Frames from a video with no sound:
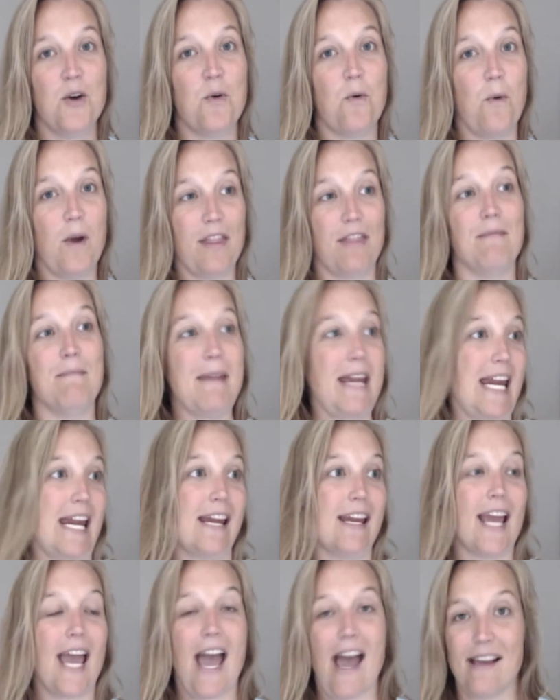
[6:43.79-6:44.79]
with
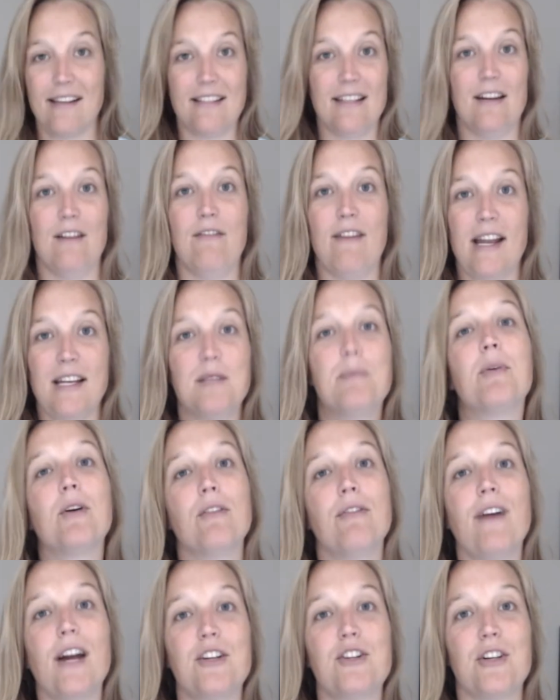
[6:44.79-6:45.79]
me as an event
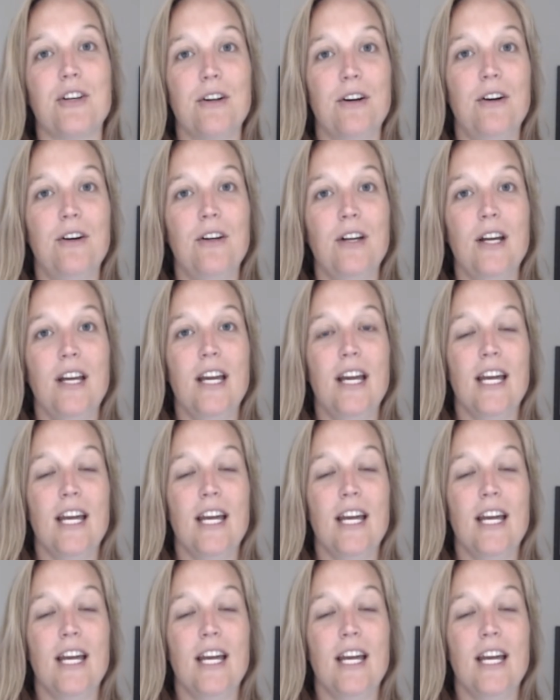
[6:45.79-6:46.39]
professional,